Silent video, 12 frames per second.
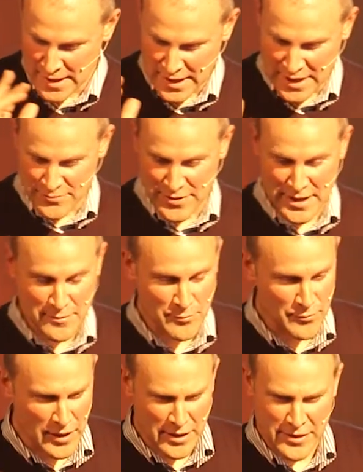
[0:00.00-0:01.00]
I
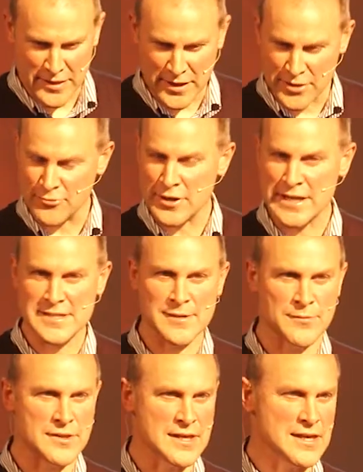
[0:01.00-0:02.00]
think they're going to release
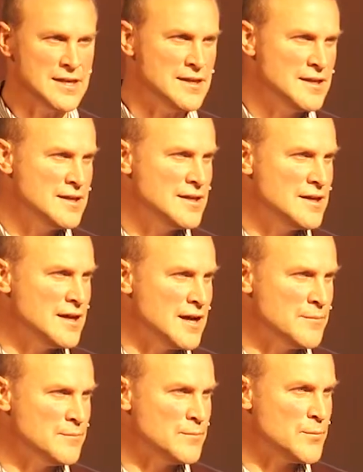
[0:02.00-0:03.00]
some of the
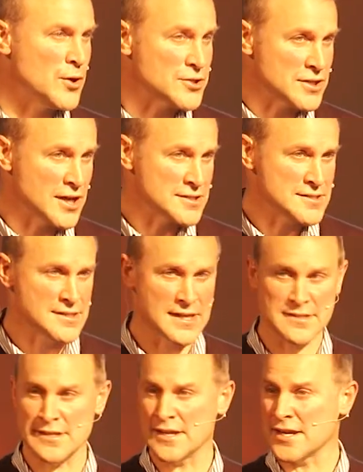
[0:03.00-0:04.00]
podcast
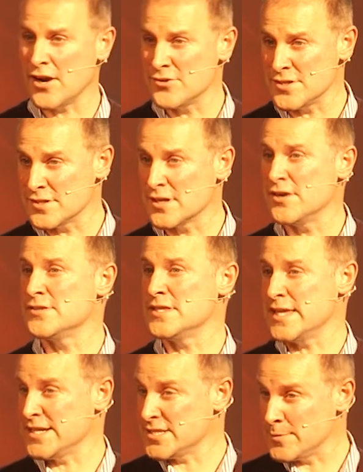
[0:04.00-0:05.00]
things. I encourage you to go to
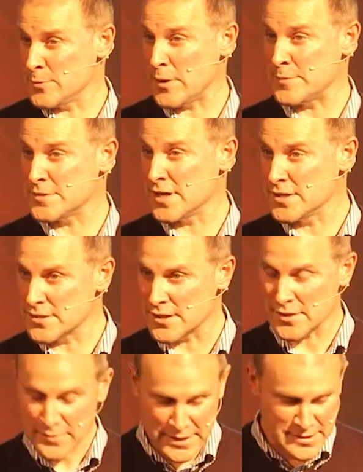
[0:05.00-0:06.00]
the HDB website
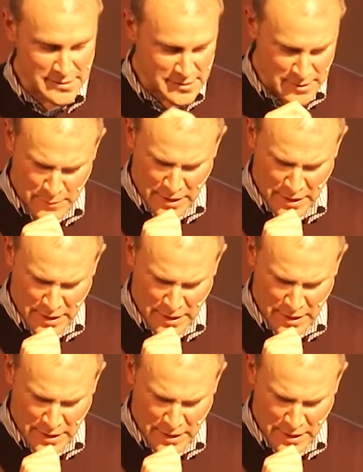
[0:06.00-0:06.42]
to listen to them.